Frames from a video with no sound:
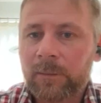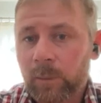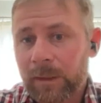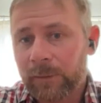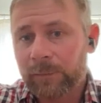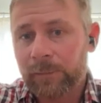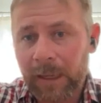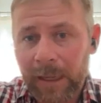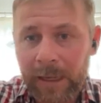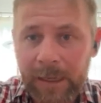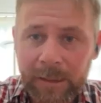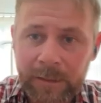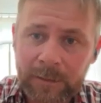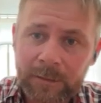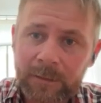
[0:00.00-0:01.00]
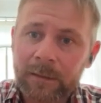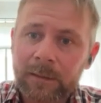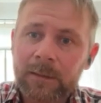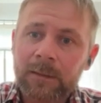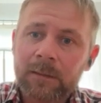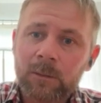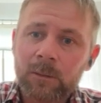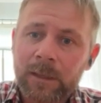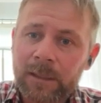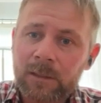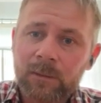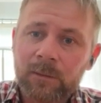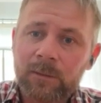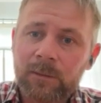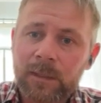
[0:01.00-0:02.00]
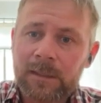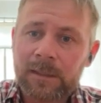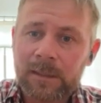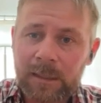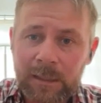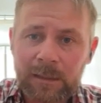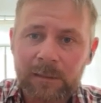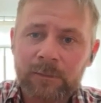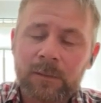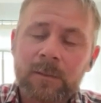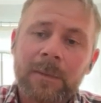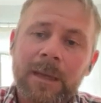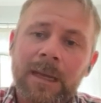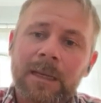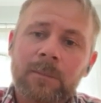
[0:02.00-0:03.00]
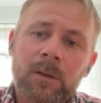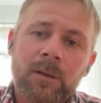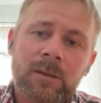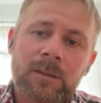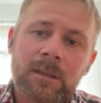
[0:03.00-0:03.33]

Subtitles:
with a flag, all that sort of thing, standing from the mounting block.